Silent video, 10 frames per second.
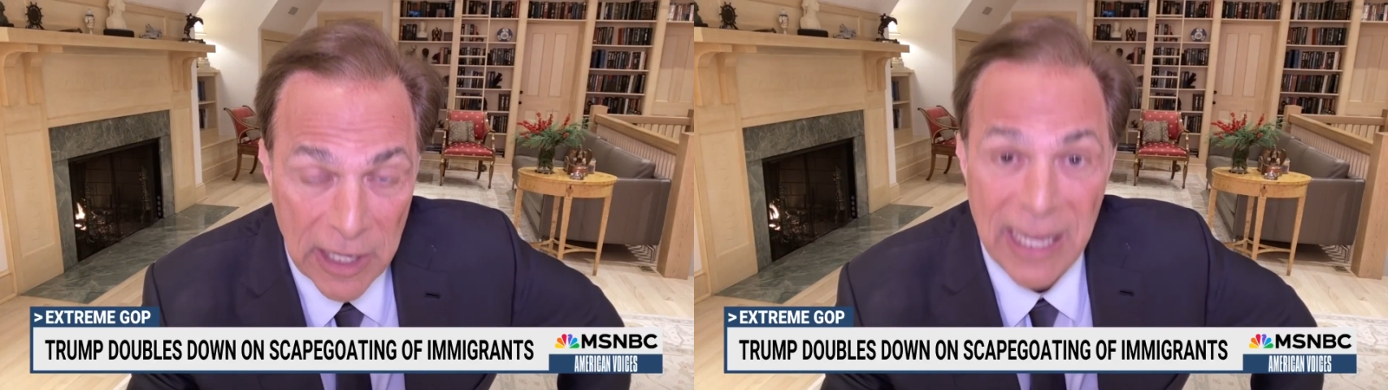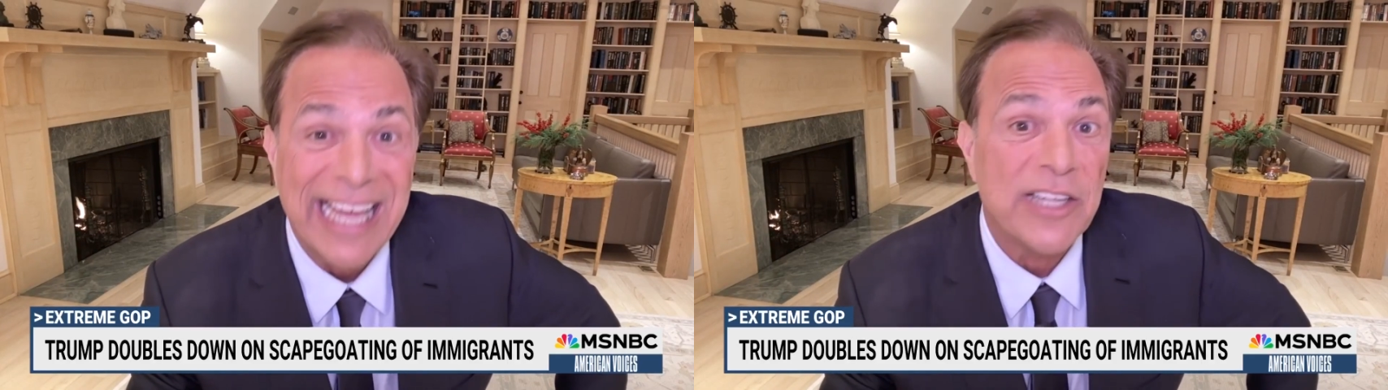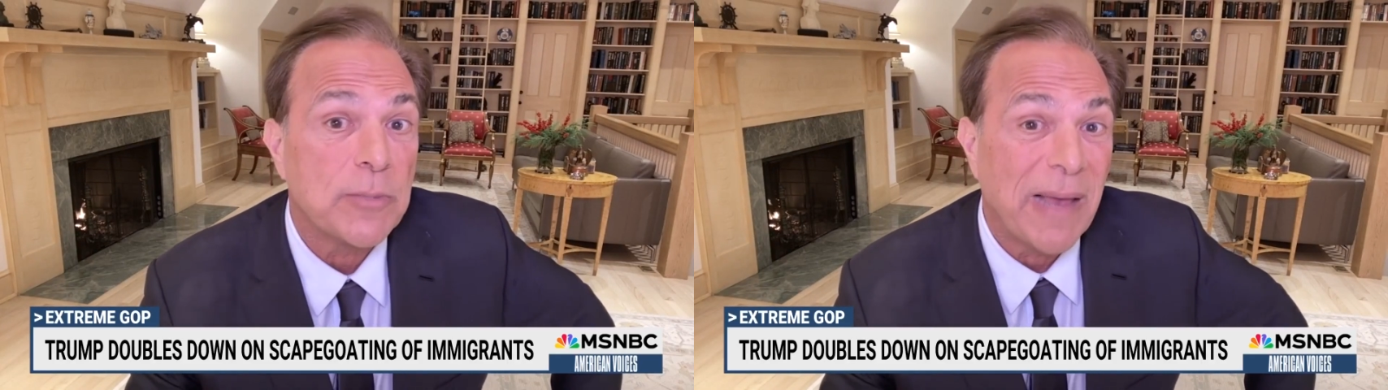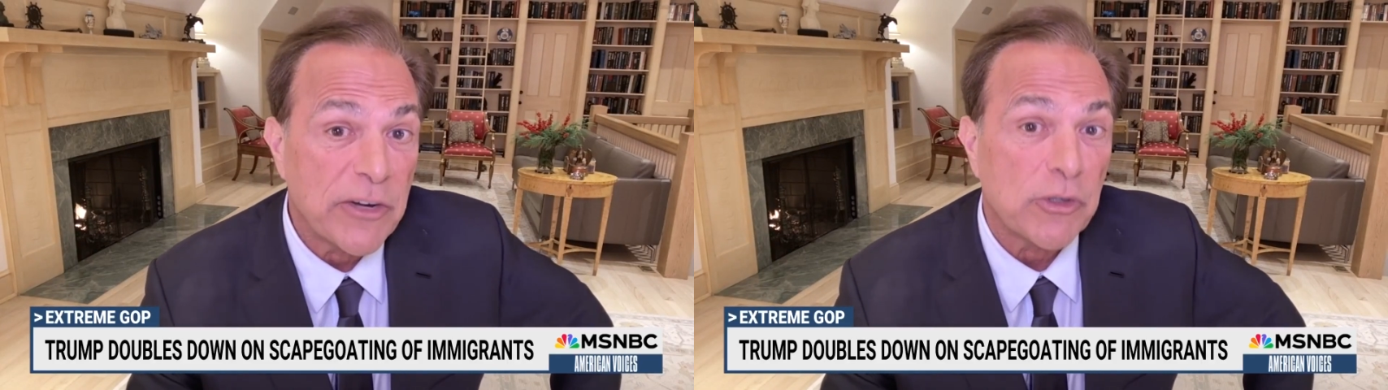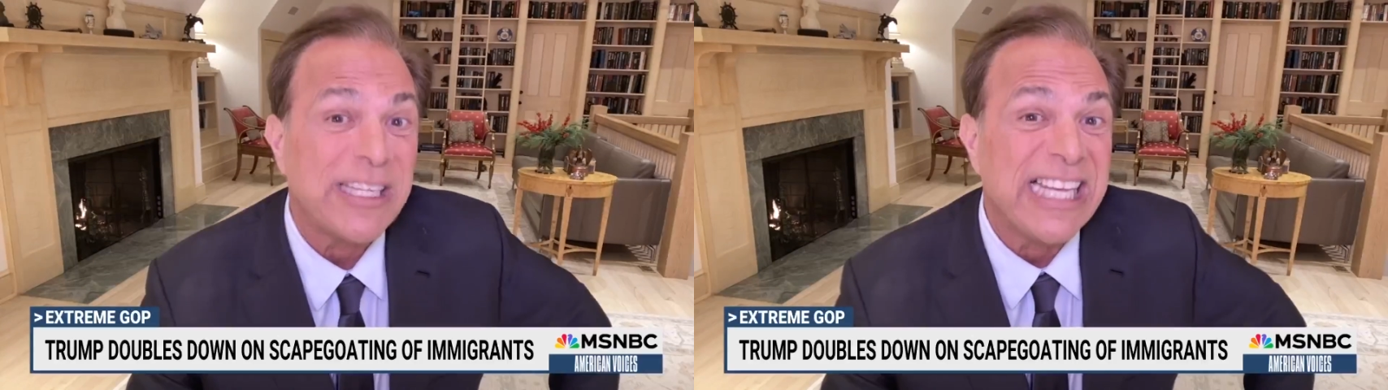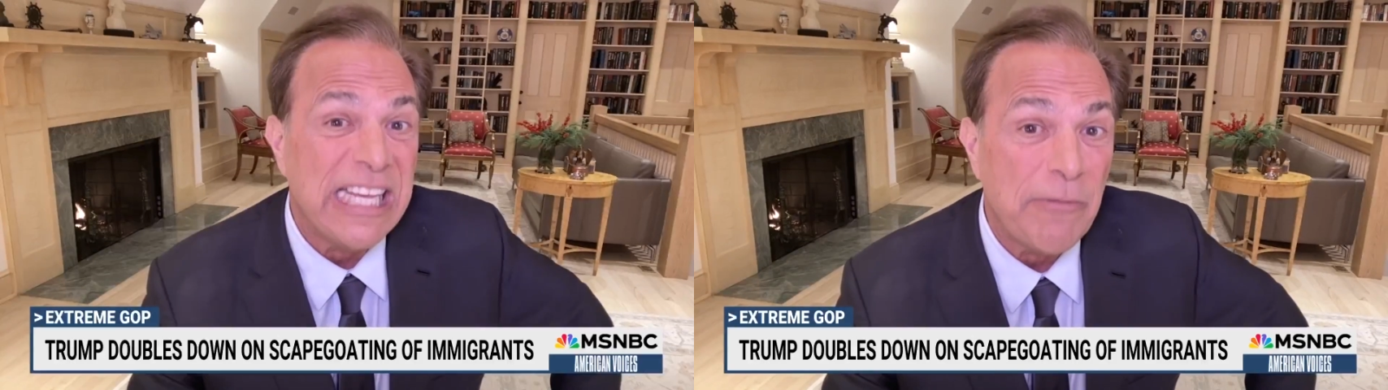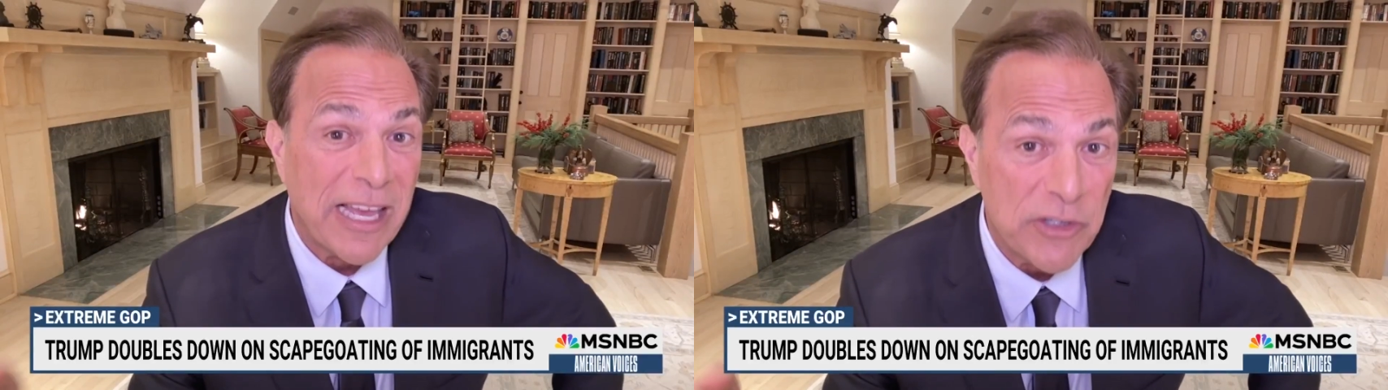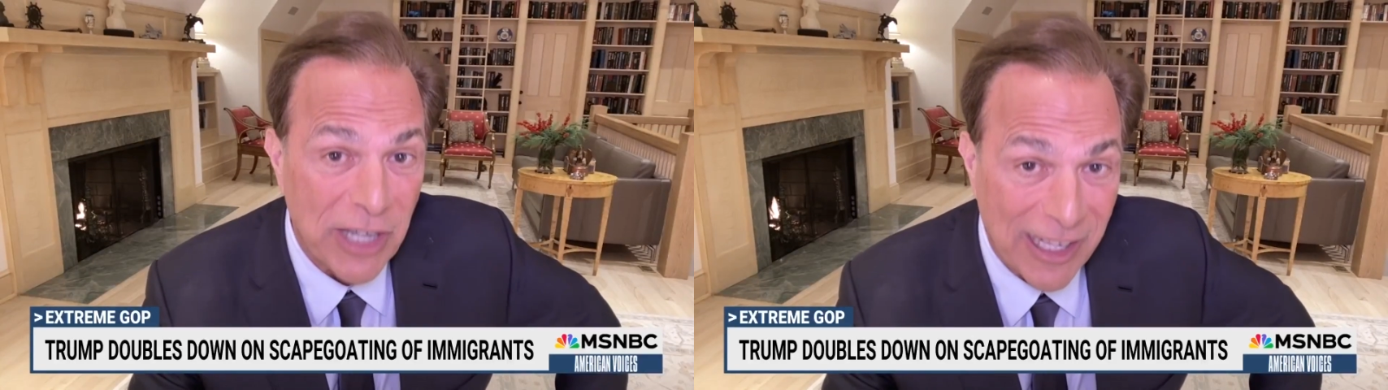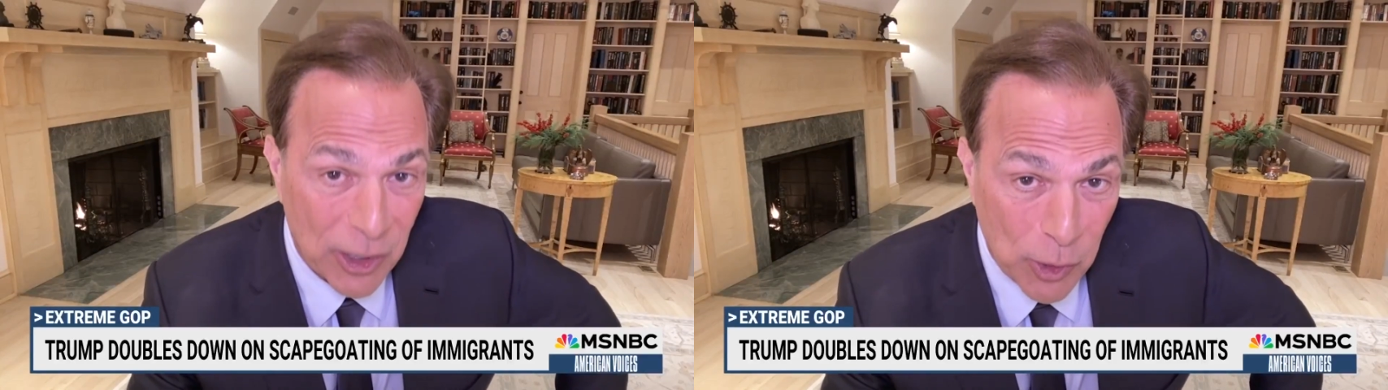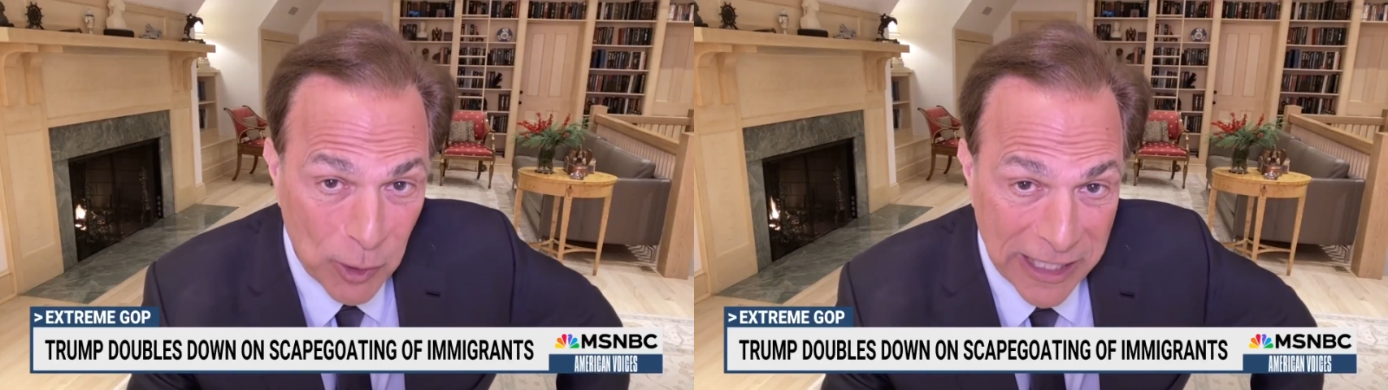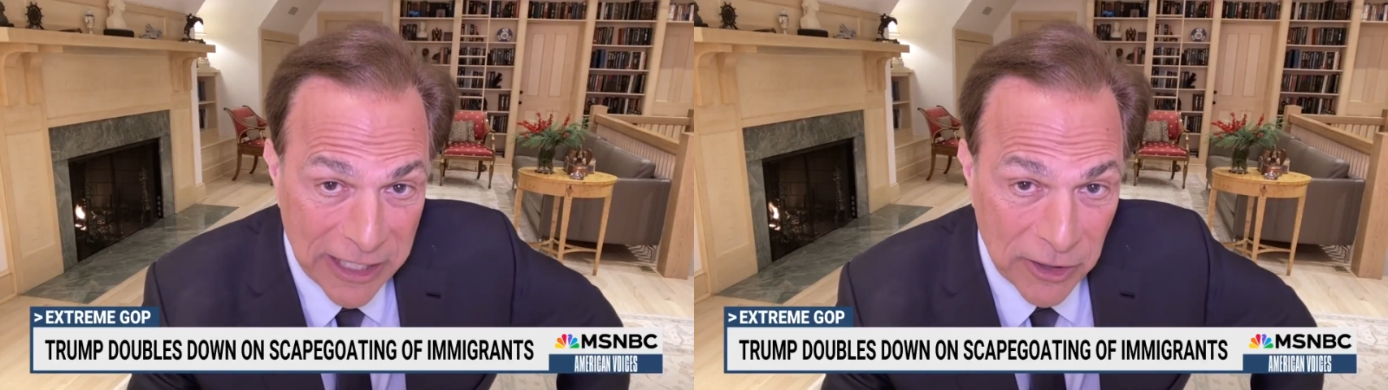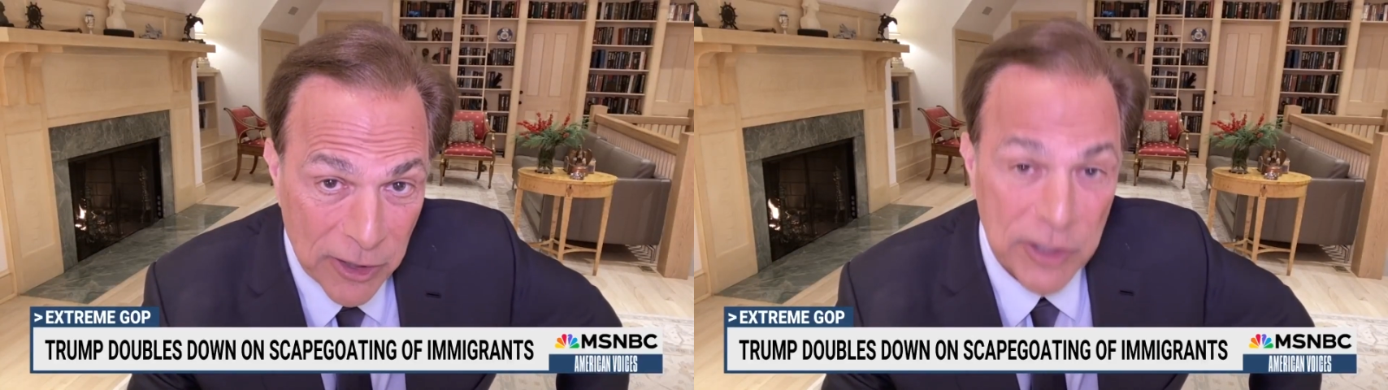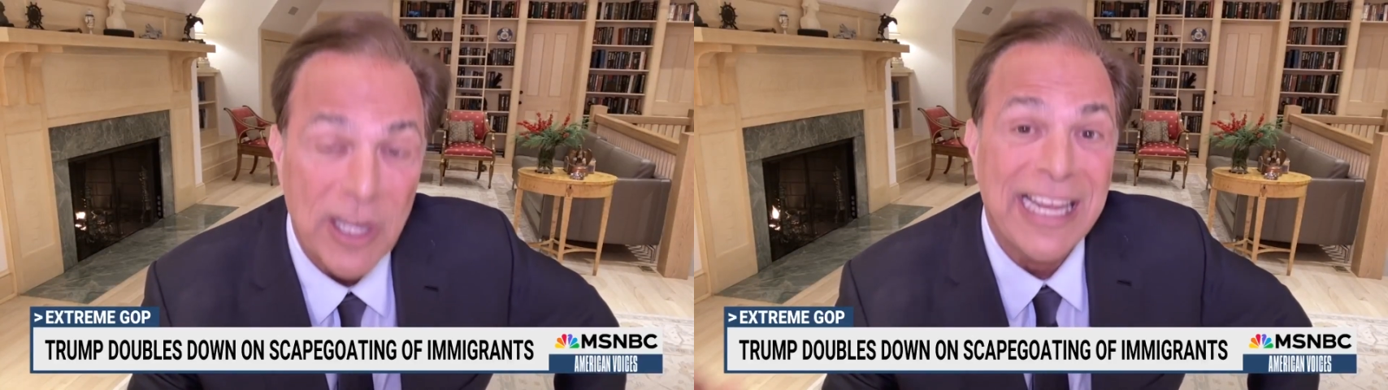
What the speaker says: and especially evangelical leaders